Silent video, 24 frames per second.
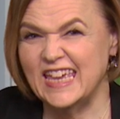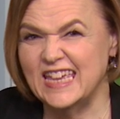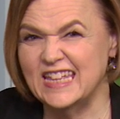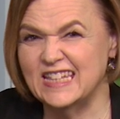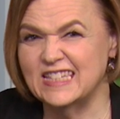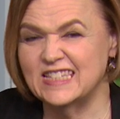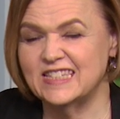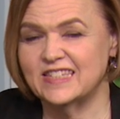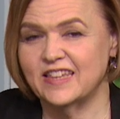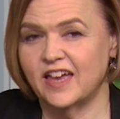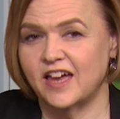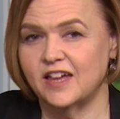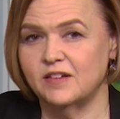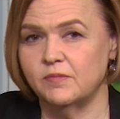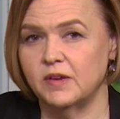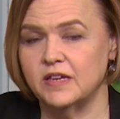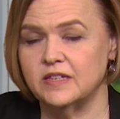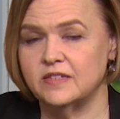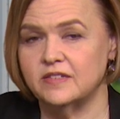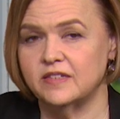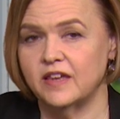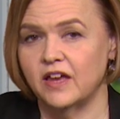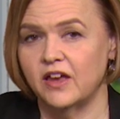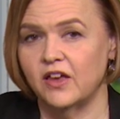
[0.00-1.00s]
inside
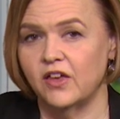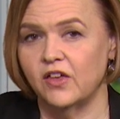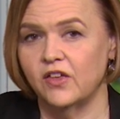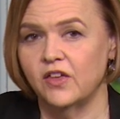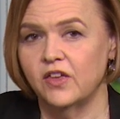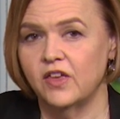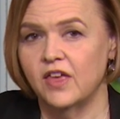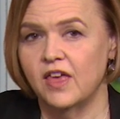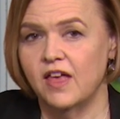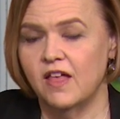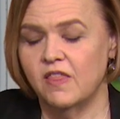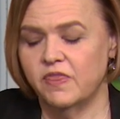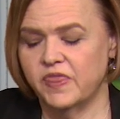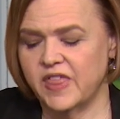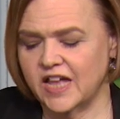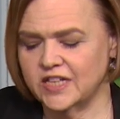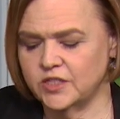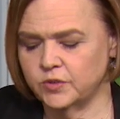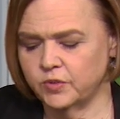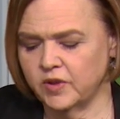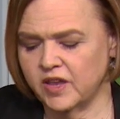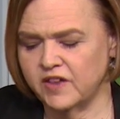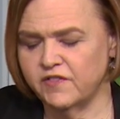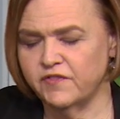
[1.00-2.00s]
my cell.
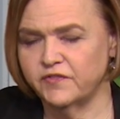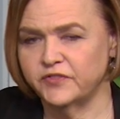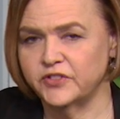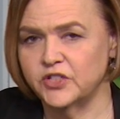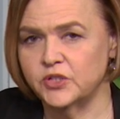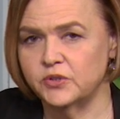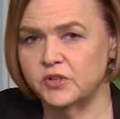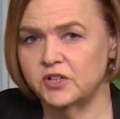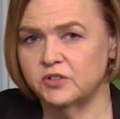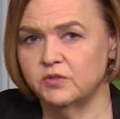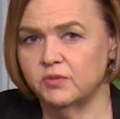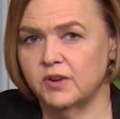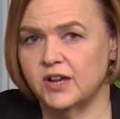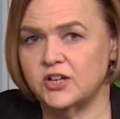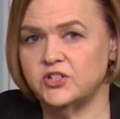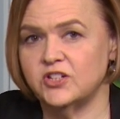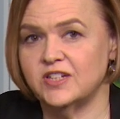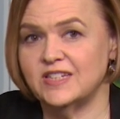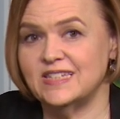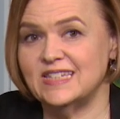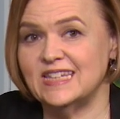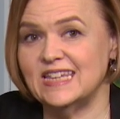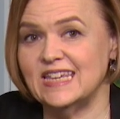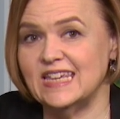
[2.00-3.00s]
That's why fluid
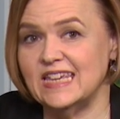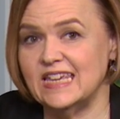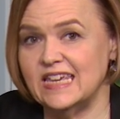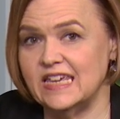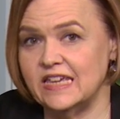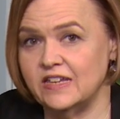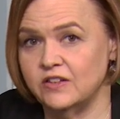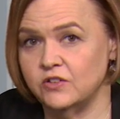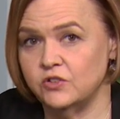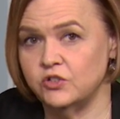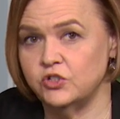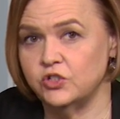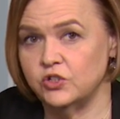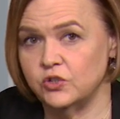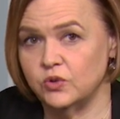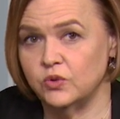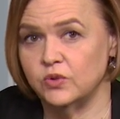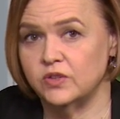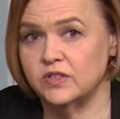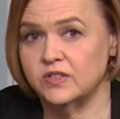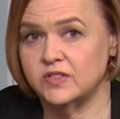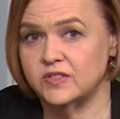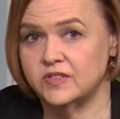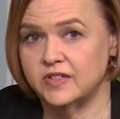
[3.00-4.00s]
rushes
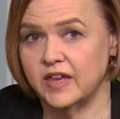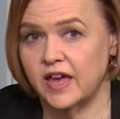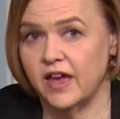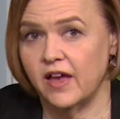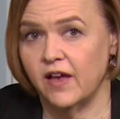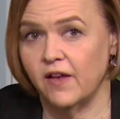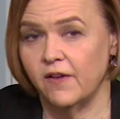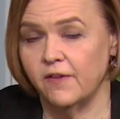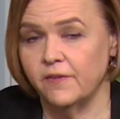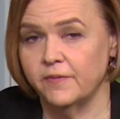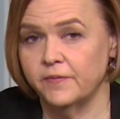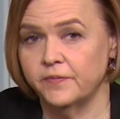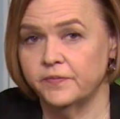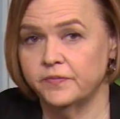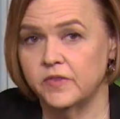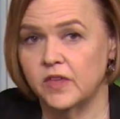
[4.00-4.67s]
into the cell.